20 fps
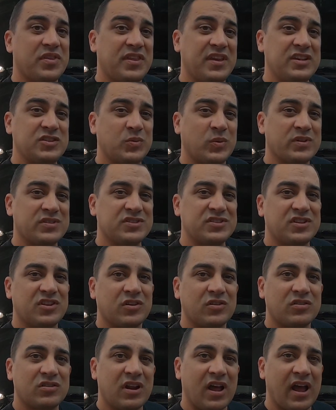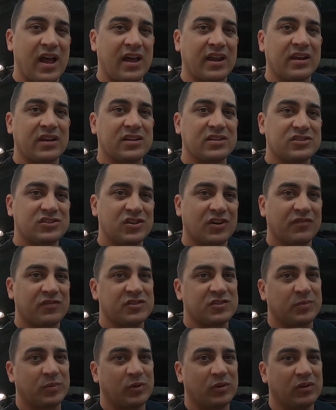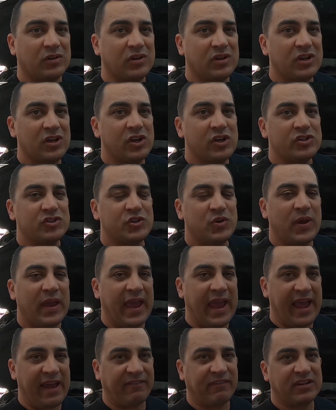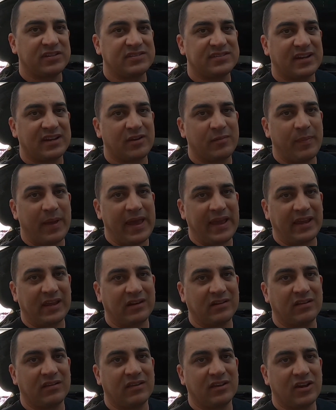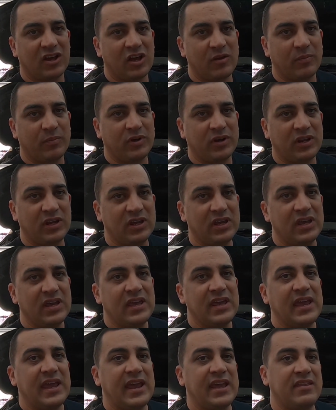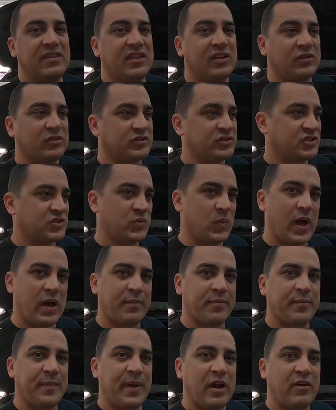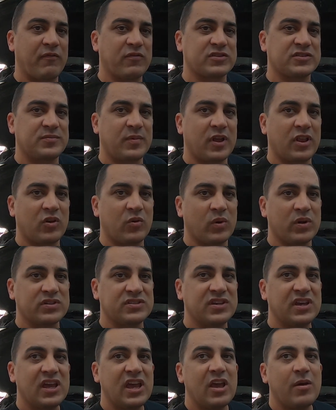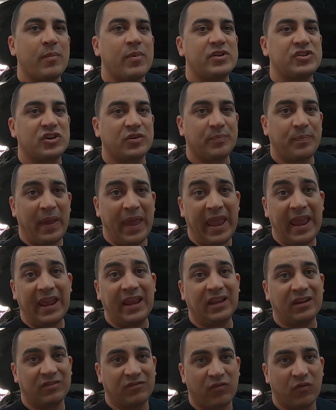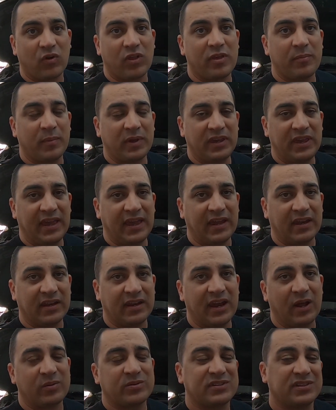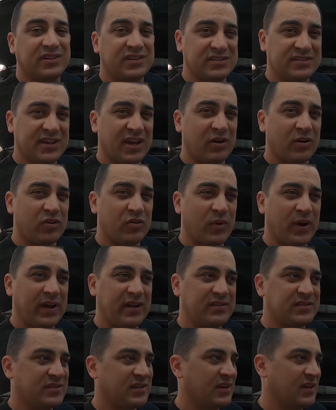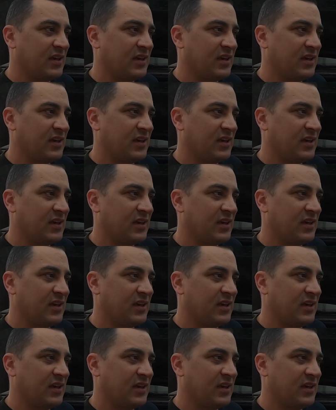these ones, they're non-serviceable. So you have to send them back into the company and they'll swap them out for some other ones, but you're paying for them again. Now it's a discounted rate,